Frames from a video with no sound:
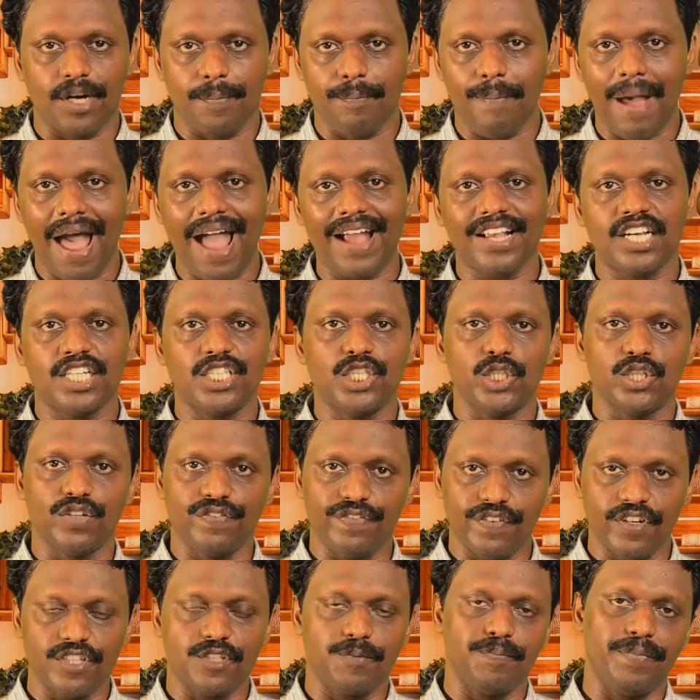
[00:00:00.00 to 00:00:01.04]
back into the
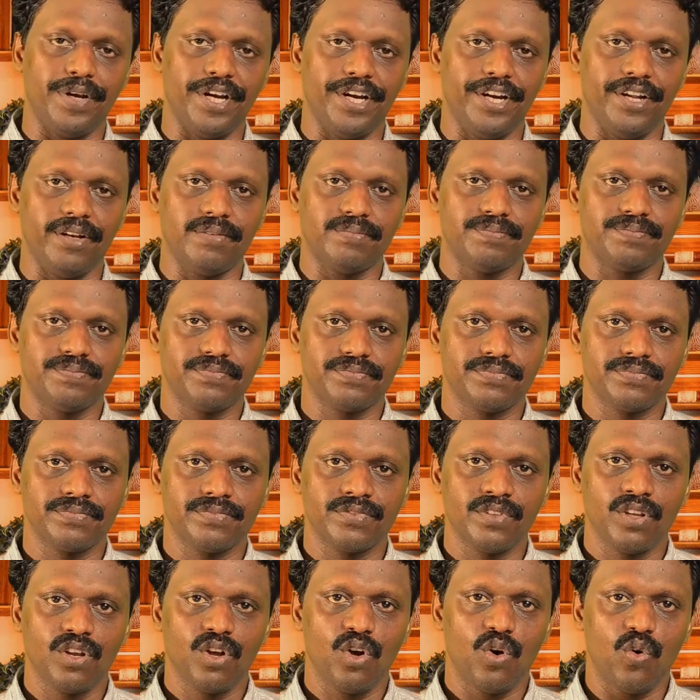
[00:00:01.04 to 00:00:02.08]
first medium.
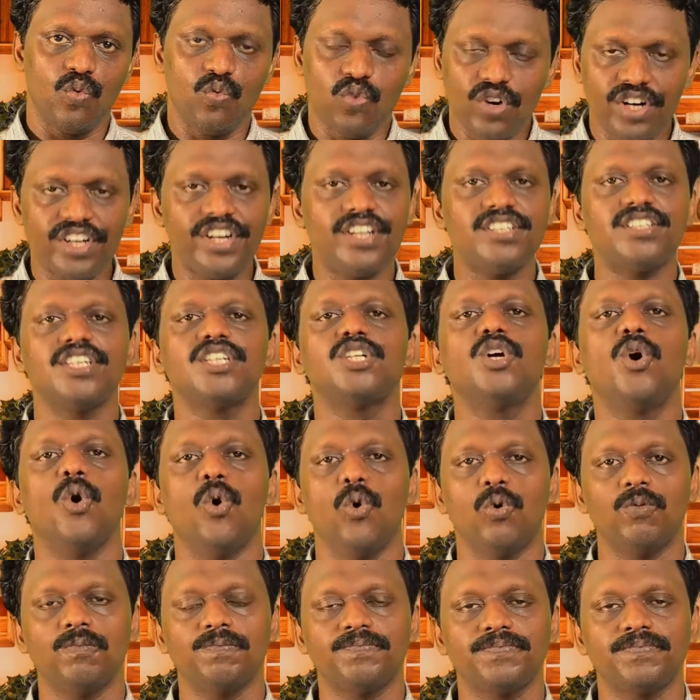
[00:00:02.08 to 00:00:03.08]
Where does it go?